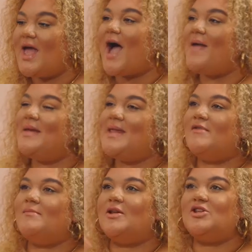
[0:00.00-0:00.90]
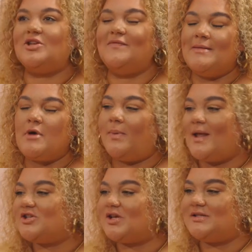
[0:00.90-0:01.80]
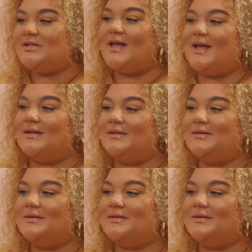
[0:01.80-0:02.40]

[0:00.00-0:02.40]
Yeah. And they never mention female pleasure, do they?